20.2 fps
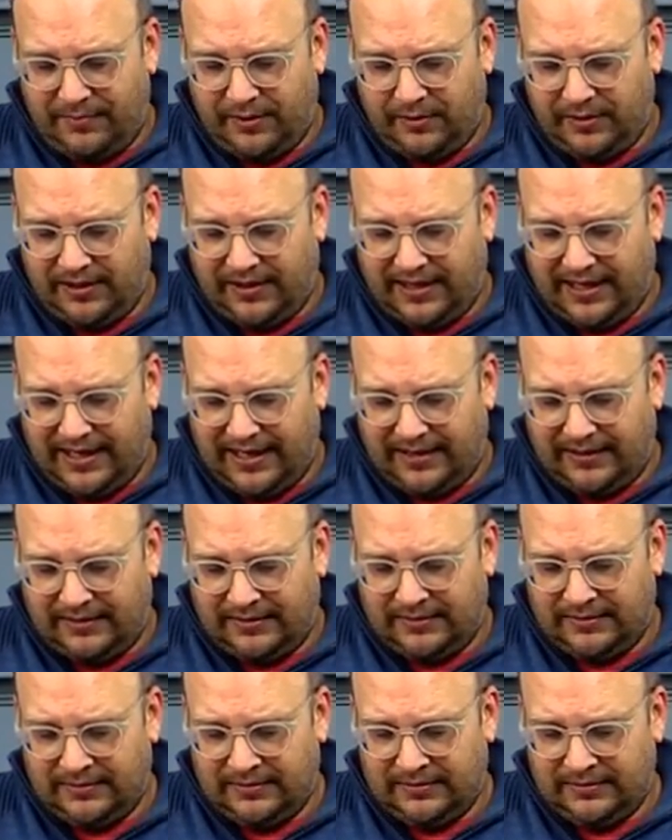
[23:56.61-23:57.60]
with that.
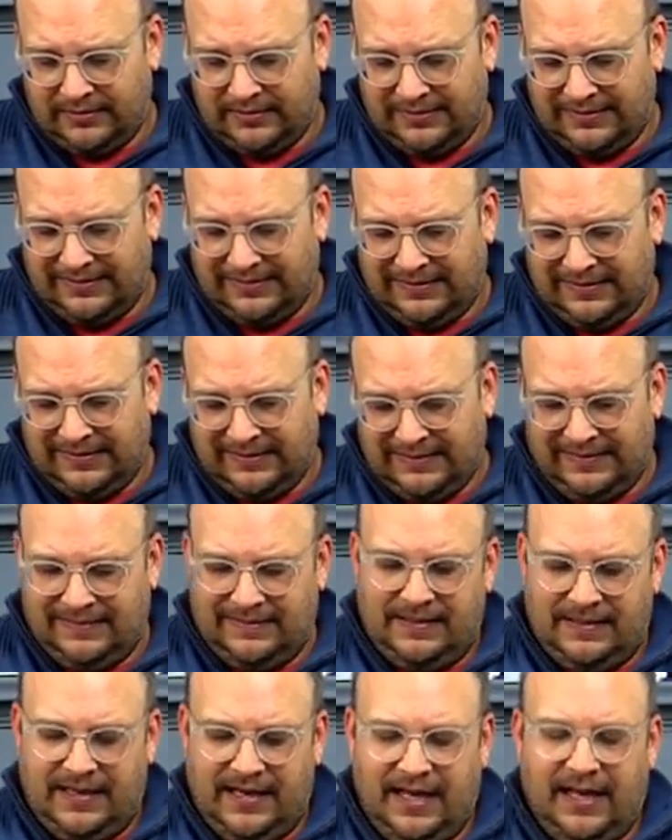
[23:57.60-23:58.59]

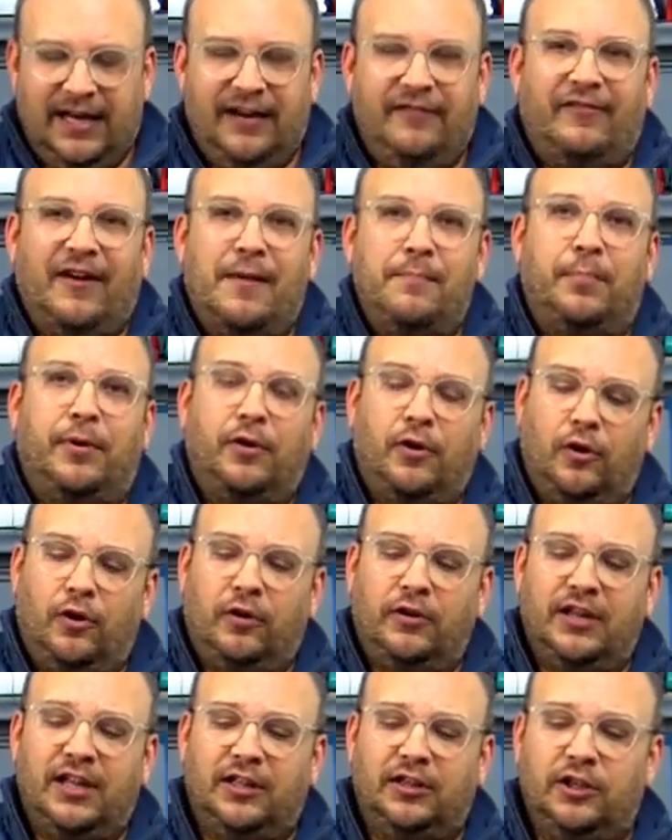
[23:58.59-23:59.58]
And if I pull
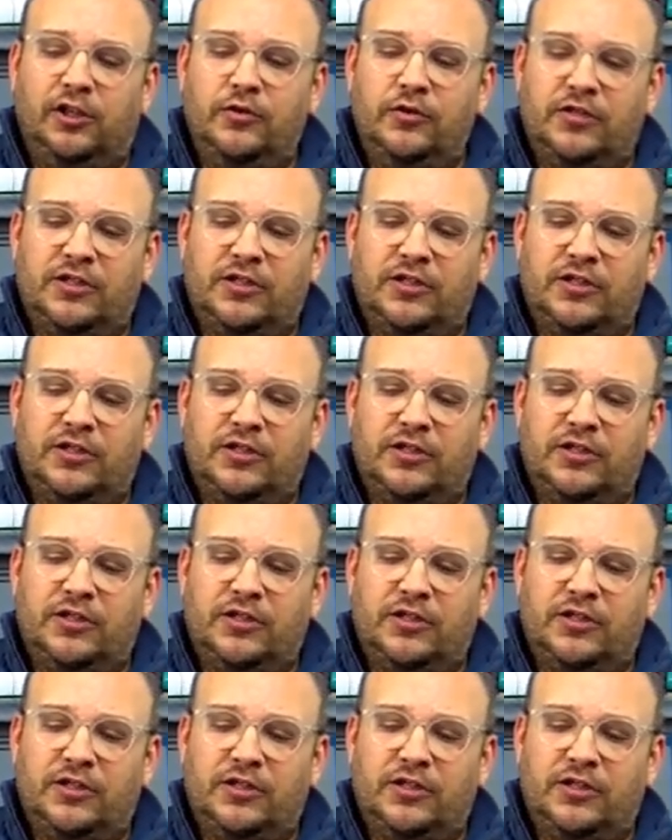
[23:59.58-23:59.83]
the loose